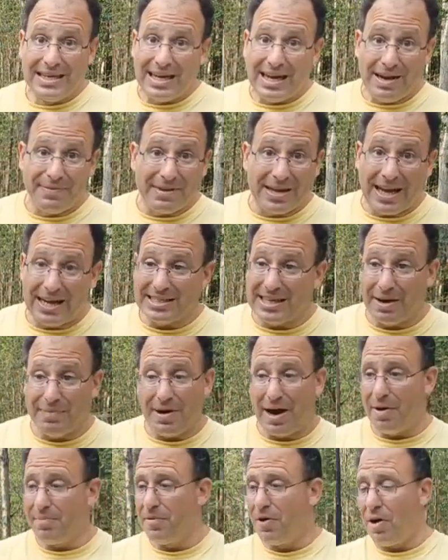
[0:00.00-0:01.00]
I mean, guys,
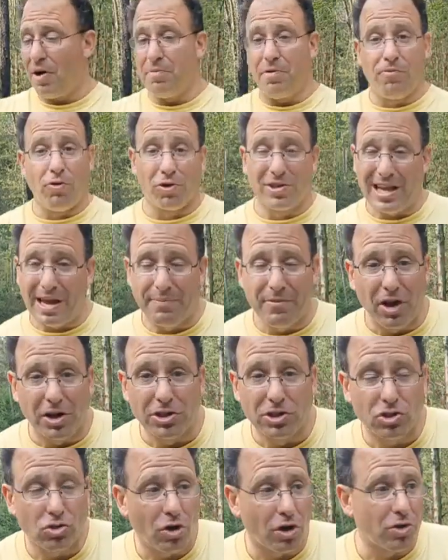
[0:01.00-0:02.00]
I'm a full-time gun
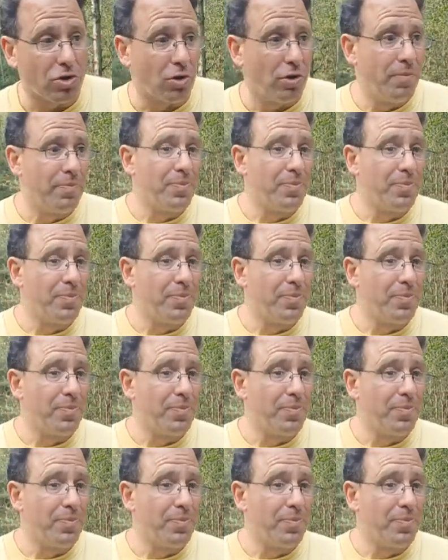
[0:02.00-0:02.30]
instructor.